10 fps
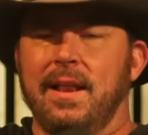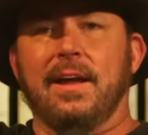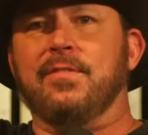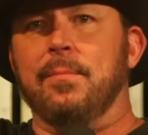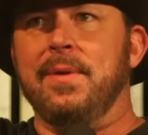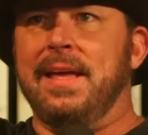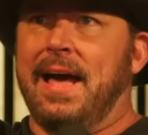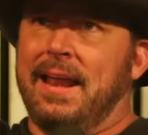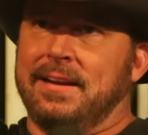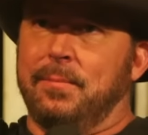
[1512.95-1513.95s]
Like, for me,
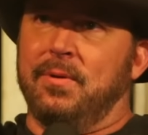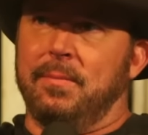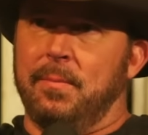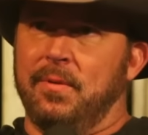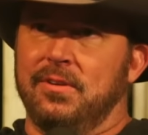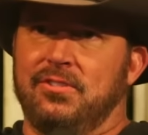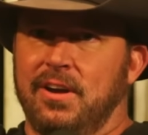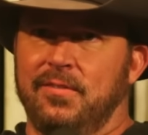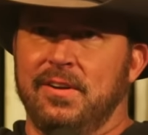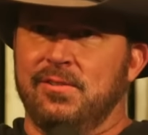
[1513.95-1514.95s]
I like to put them up on the
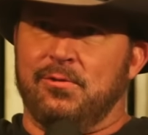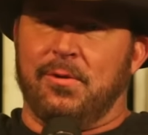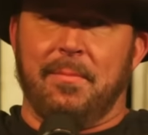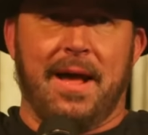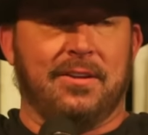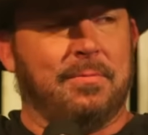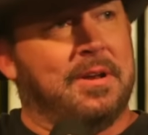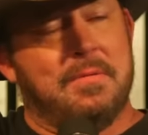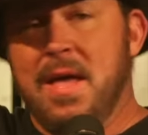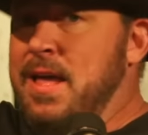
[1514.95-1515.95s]
shelf. And it just reminds me
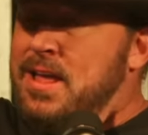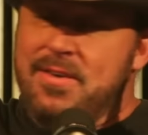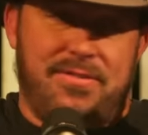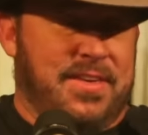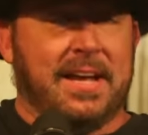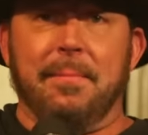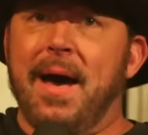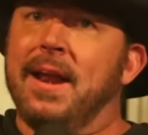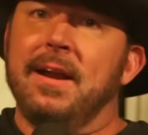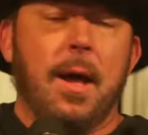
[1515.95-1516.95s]
to think
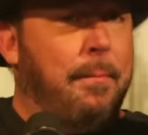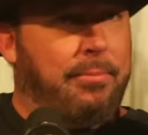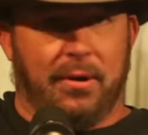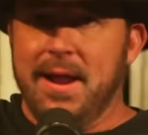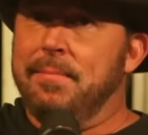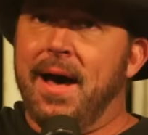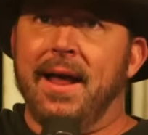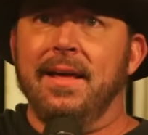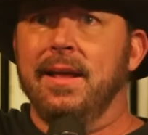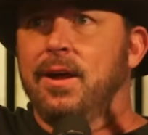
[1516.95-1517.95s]
about it, pray
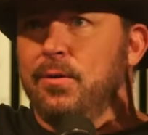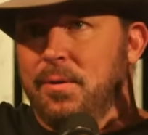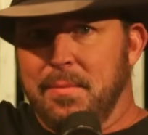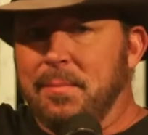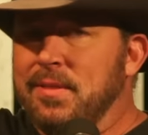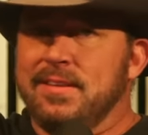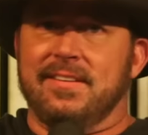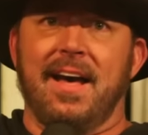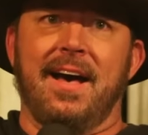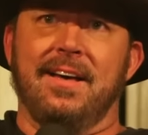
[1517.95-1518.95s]
about it, remember these
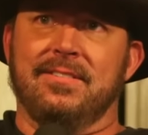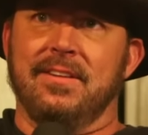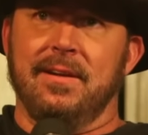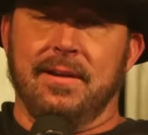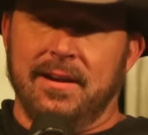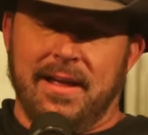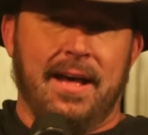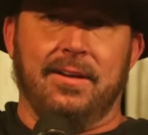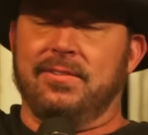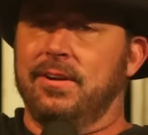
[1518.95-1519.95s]
guys and
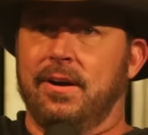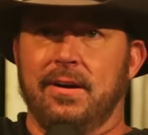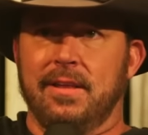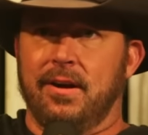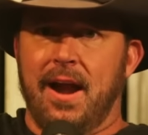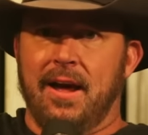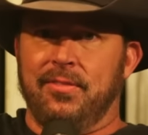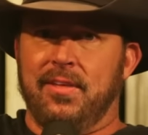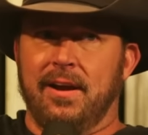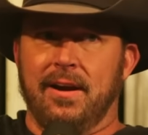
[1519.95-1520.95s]
gals that are
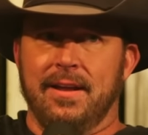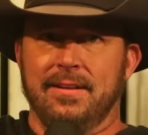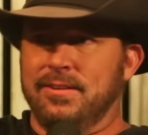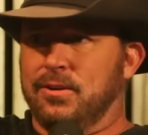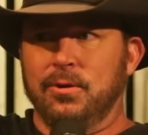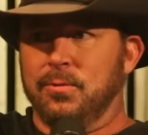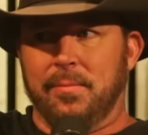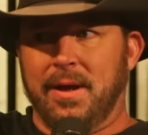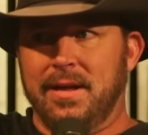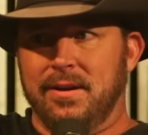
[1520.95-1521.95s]
out there. And it's a cool
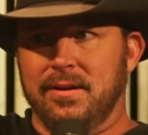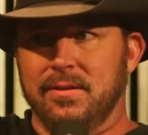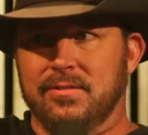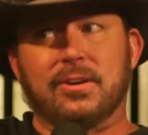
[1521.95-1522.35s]
reminder, dude.